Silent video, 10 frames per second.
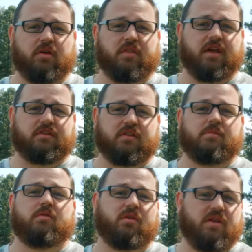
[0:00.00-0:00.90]
and that's going
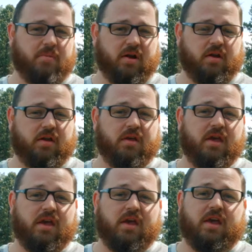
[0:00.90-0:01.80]
to be really apparent,
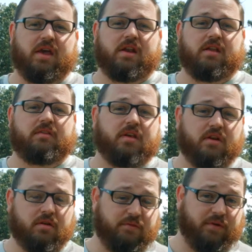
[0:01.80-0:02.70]
and it's
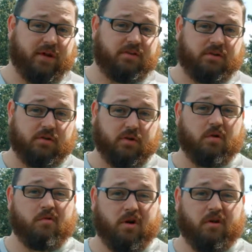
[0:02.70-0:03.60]
going to affect your
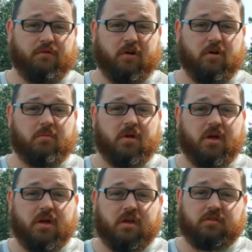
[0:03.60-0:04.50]
overall film.
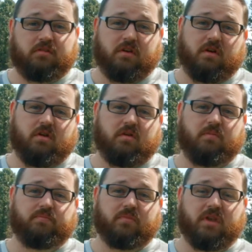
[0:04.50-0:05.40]

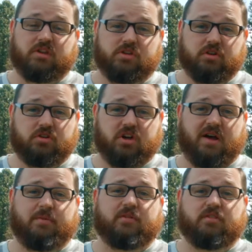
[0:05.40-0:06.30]
So it's your
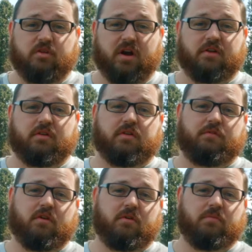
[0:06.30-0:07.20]
job as the director of the
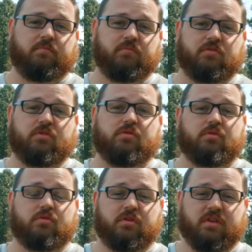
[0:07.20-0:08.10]
film
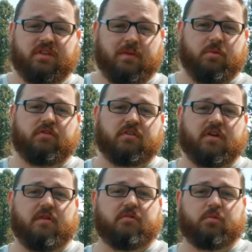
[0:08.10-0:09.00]
to get that person
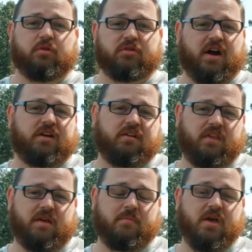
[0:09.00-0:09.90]
comfortable. Talk to
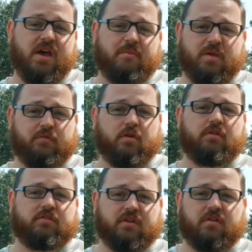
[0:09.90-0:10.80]
them before
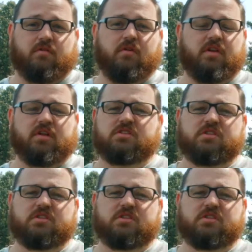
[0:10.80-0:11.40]
you start rolling, just